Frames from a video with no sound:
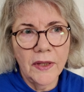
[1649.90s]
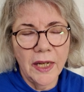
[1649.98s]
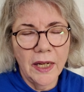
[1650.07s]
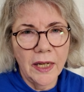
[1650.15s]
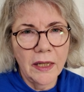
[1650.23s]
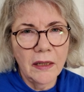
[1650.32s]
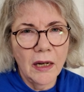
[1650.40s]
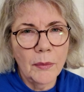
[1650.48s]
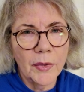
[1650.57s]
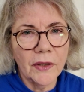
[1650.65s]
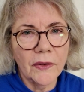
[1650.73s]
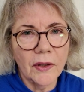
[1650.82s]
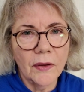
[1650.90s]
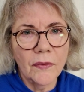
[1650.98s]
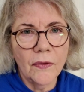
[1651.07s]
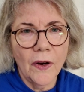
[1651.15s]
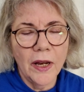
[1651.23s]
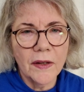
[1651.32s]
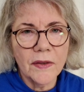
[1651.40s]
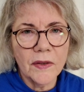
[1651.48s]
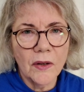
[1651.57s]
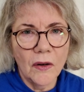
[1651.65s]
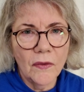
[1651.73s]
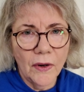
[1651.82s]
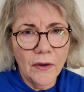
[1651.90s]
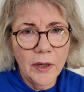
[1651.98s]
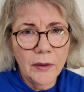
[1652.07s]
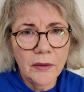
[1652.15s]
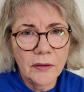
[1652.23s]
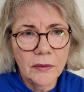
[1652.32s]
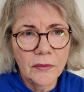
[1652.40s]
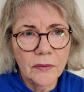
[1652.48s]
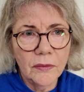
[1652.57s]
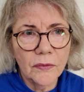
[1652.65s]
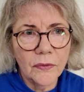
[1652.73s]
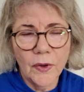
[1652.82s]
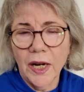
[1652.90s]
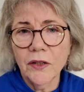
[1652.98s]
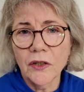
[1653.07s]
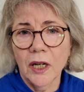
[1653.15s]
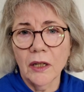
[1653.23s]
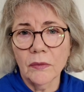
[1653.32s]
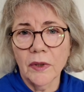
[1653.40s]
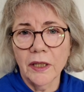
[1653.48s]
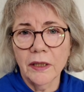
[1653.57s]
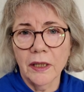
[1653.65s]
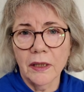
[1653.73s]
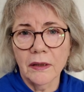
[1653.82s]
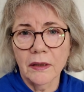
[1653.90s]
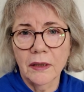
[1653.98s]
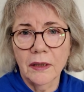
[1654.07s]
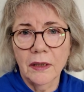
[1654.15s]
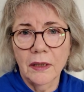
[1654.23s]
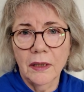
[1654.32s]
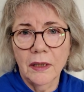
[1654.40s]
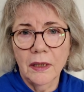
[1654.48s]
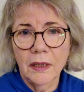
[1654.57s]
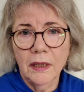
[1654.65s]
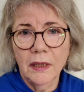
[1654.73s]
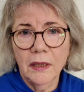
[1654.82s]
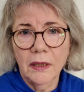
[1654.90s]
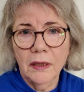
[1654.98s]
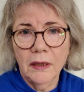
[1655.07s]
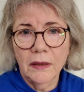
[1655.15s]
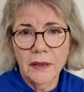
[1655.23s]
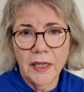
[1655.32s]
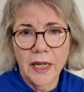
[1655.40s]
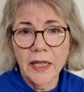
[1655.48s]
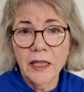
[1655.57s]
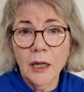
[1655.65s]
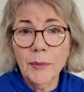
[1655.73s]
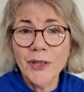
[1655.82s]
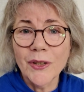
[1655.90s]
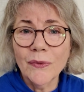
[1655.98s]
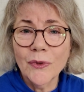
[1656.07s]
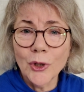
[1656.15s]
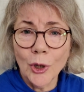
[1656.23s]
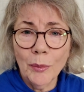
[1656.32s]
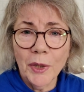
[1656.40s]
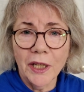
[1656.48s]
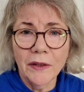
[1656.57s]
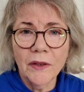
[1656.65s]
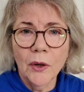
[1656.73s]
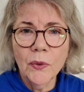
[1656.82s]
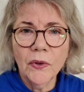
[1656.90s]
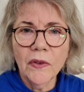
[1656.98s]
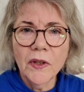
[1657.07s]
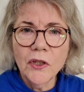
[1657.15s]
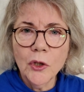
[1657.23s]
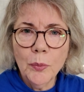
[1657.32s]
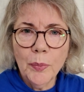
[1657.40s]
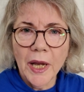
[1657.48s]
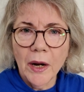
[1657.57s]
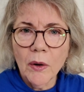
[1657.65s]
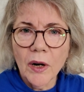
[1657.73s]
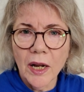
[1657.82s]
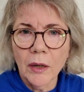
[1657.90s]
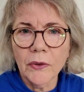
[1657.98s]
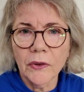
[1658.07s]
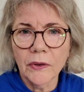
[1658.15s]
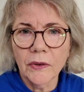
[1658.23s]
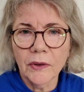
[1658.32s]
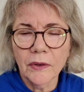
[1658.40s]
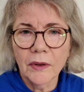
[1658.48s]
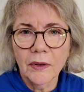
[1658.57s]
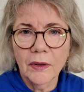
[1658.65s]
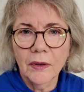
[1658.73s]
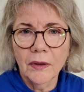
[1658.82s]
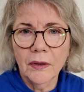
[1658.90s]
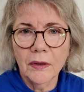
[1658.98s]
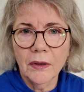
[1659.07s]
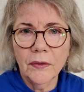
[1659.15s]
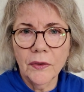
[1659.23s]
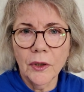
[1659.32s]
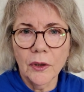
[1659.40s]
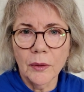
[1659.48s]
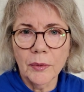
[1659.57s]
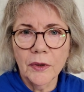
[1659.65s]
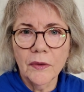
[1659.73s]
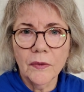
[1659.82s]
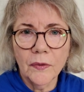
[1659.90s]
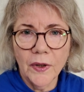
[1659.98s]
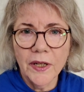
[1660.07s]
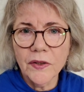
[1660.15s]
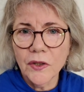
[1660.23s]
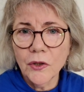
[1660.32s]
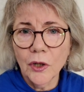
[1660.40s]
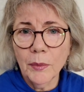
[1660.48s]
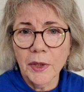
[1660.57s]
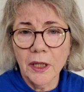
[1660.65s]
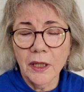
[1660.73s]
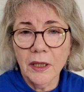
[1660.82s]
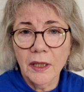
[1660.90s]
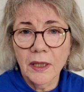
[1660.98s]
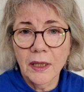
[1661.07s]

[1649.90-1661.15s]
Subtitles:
The economics of France are very fragile right now. The economics of Germany, those are the two powerhouses of Europe, France and Germany.